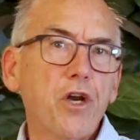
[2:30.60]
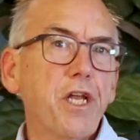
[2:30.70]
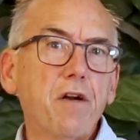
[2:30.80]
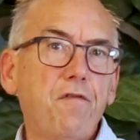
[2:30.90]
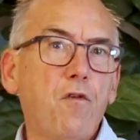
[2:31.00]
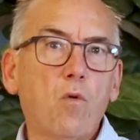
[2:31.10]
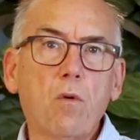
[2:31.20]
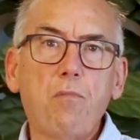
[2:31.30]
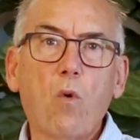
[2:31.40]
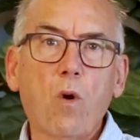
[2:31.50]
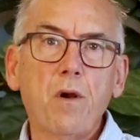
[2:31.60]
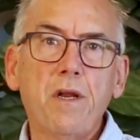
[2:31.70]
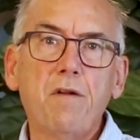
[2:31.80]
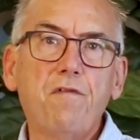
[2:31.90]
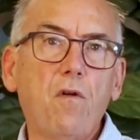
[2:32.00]
going to get a full report
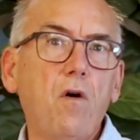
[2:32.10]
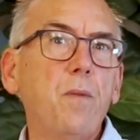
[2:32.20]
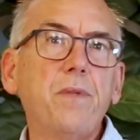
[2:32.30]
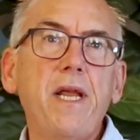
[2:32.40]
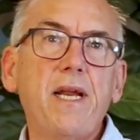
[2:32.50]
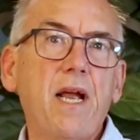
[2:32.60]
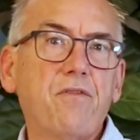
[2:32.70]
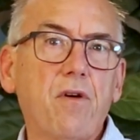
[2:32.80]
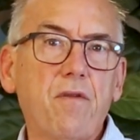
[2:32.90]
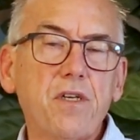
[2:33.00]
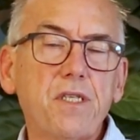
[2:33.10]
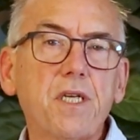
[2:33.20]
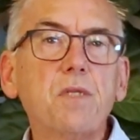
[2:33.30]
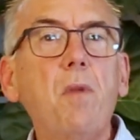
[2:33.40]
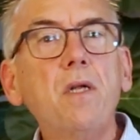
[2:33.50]
and a full update after every
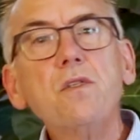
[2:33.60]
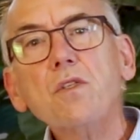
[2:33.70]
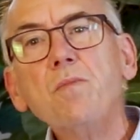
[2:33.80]
6 months.